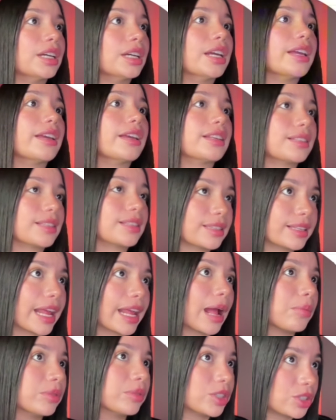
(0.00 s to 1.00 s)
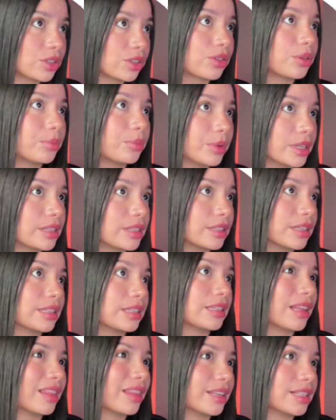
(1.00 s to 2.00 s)
establish their business
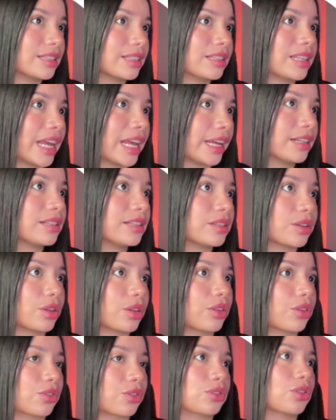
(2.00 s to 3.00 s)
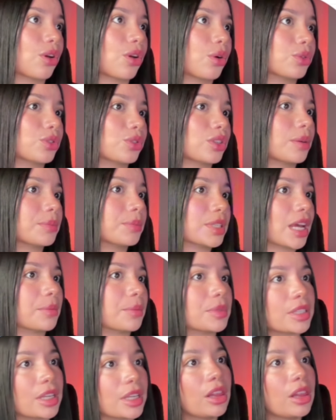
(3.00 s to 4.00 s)
in the States. So
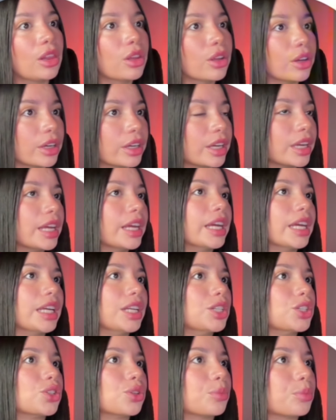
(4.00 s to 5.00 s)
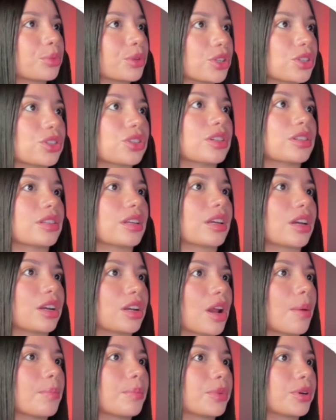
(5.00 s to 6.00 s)
sometimes they look into purchasing a
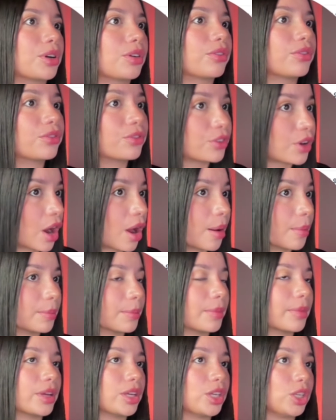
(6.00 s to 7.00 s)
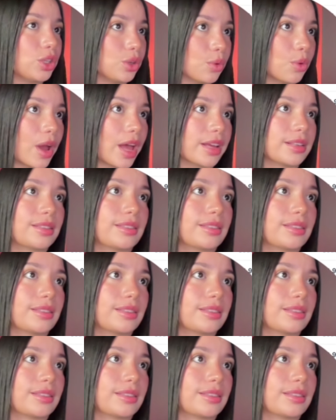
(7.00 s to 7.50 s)
number from US.